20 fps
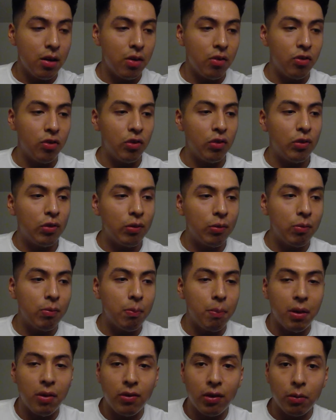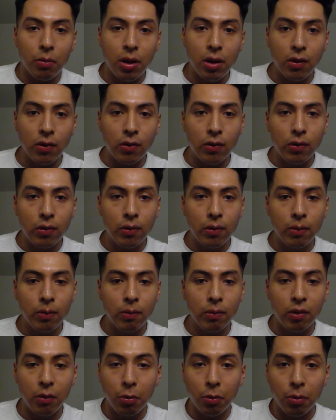just basic rights,
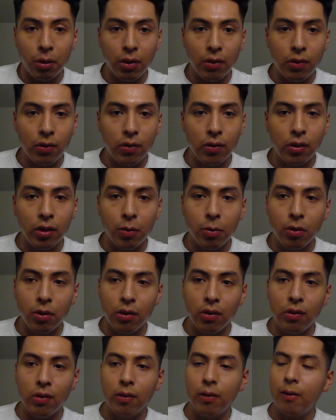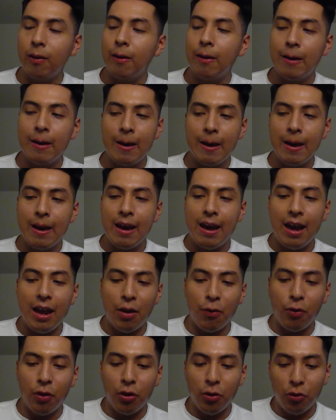civil rights, liberty. And
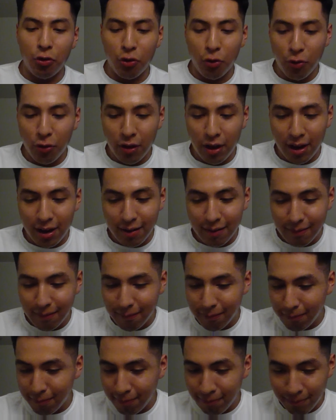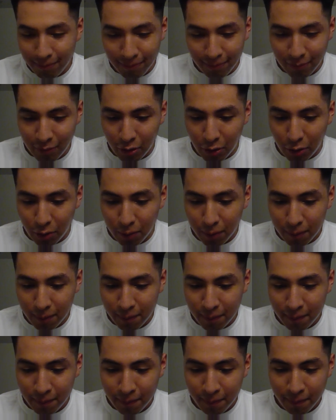if we don't do that, you know,
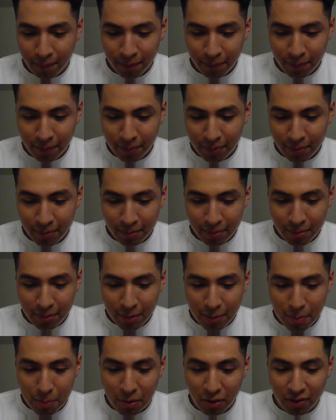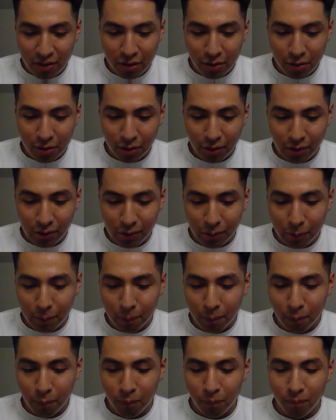
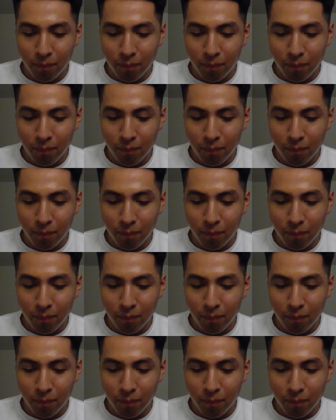materialism